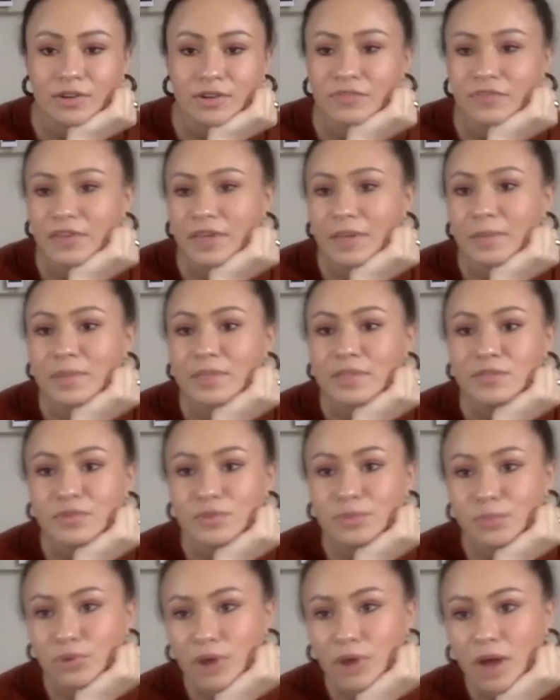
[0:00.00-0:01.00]
family's
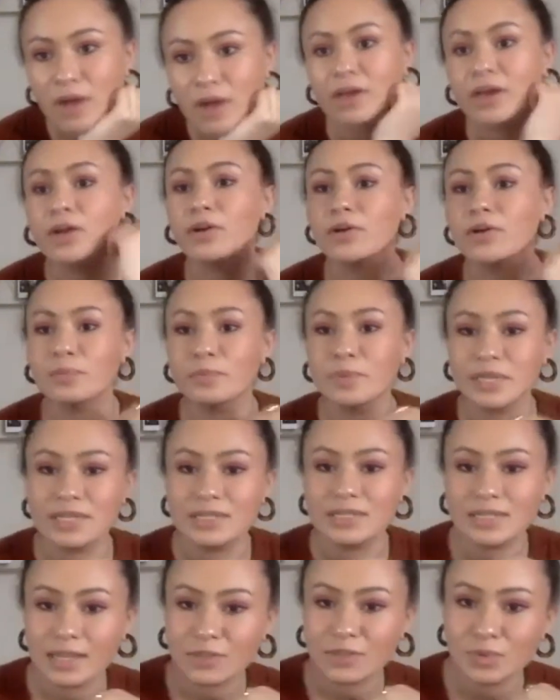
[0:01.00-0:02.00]
from Morocco, because
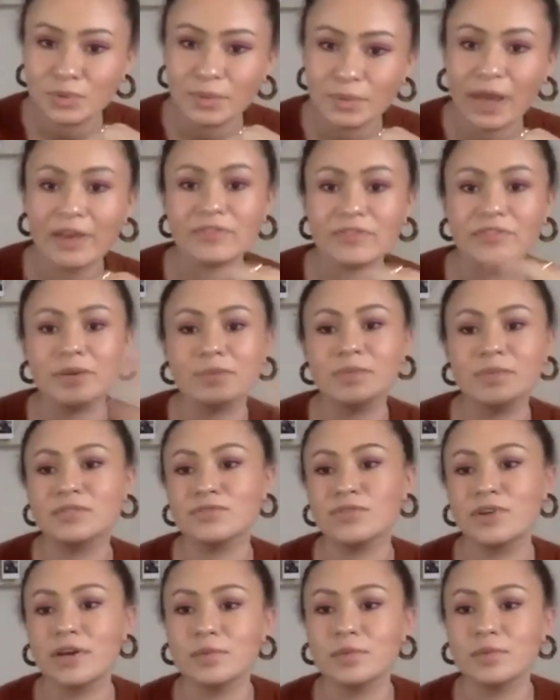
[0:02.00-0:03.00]
that's where my family's
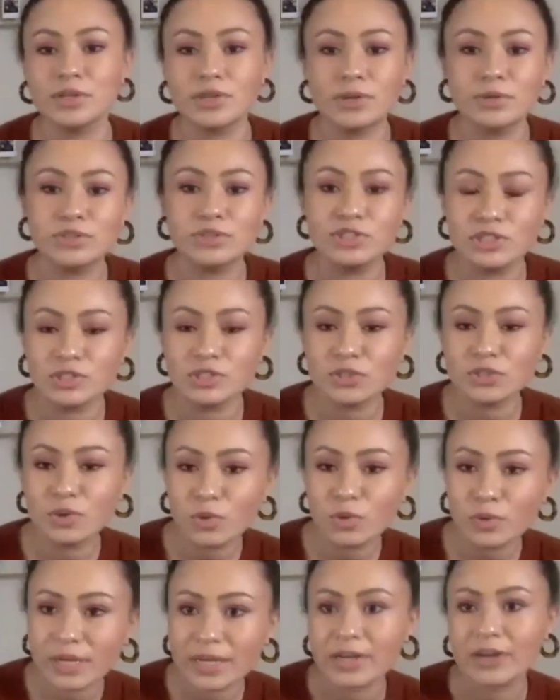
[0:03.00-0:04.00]
from, you know, she's
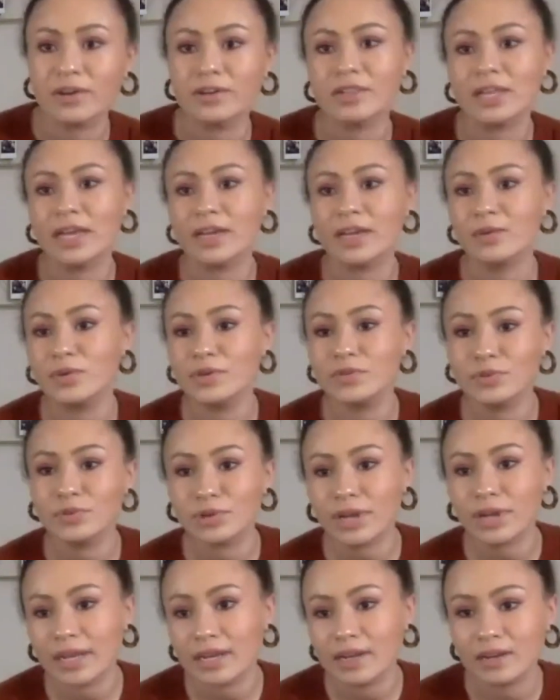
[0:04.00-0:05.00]
queer, like we've
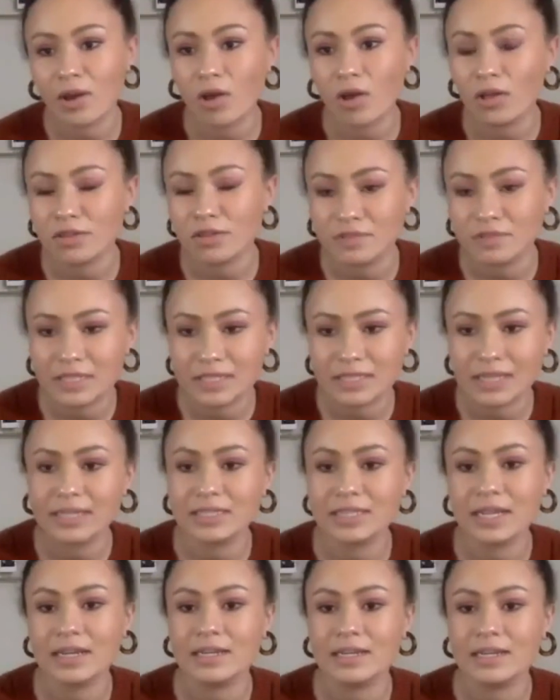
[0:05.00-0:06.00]
created all of these
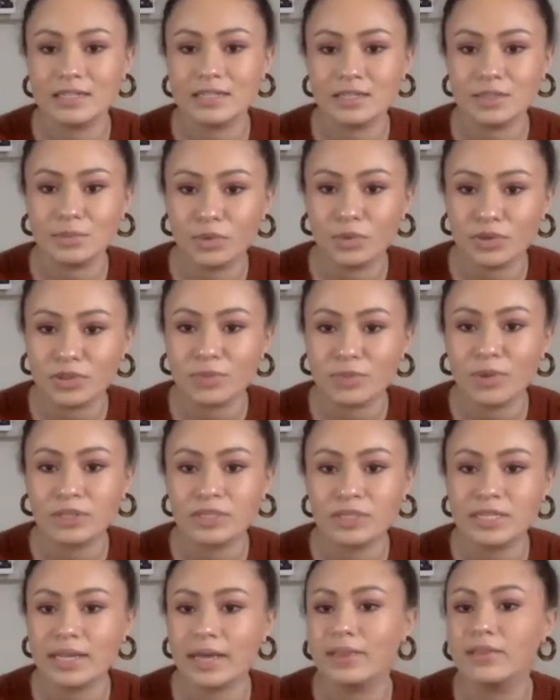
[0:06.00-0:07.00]
identities and put them all
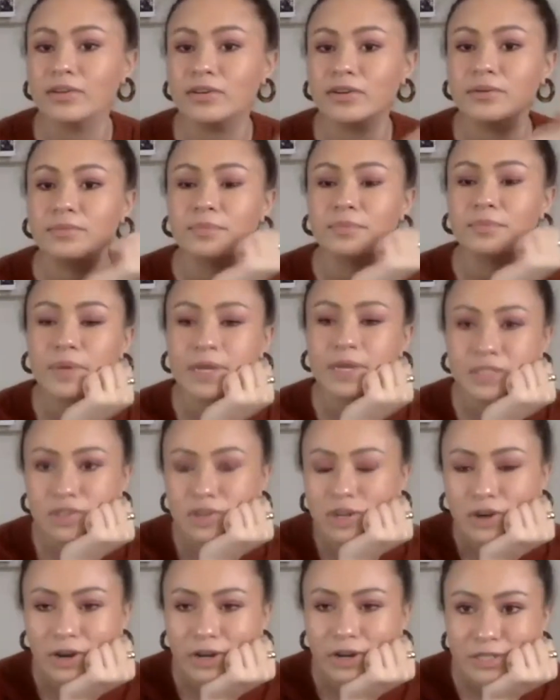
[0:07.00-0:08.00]
together based
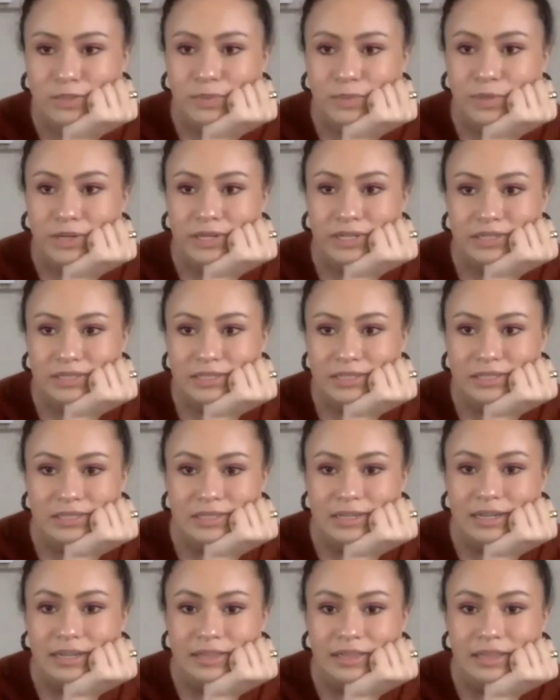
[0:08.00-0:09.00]
on our experiences. And
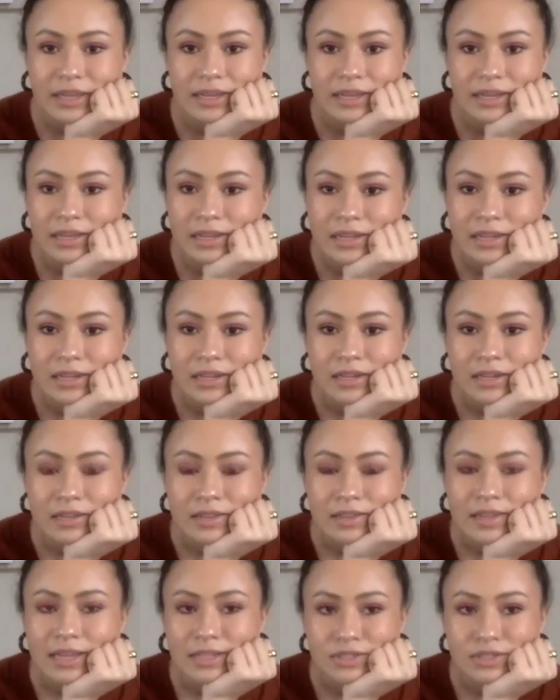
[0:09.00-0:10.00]
I think
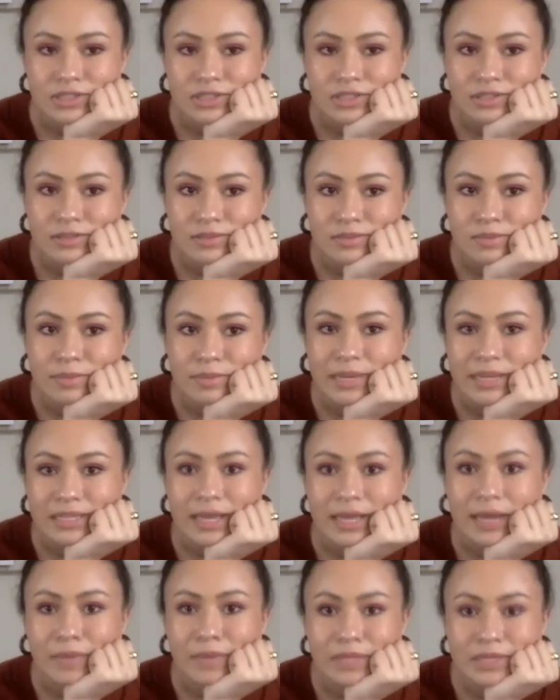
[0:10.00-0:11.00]
that just makes
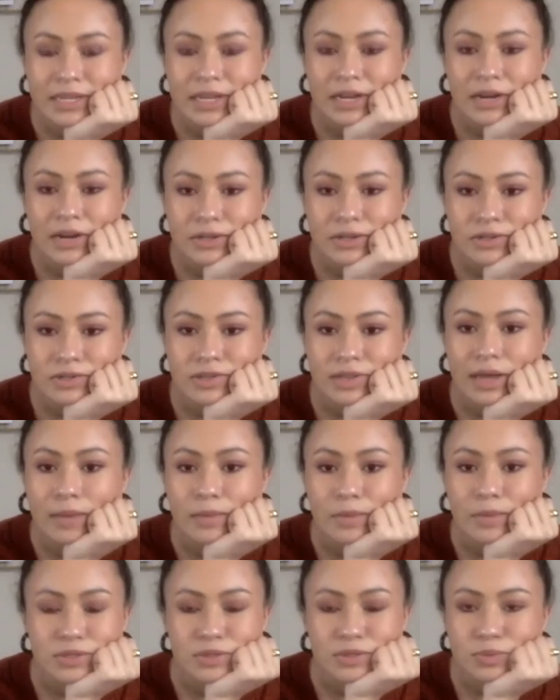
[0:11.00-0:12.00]
Emma's character that
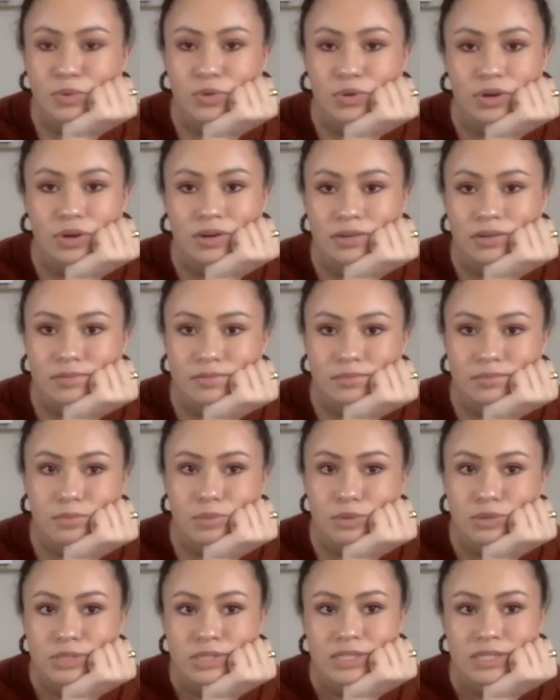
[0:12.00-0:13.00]
much more
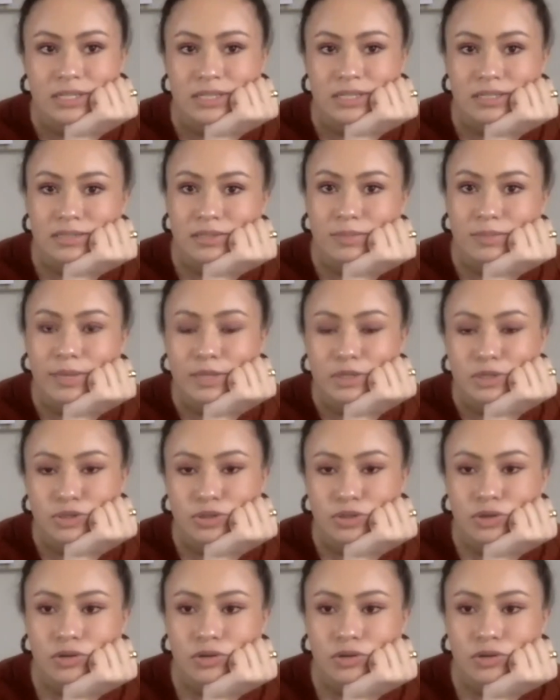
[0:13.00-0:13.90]
multi-dimensional.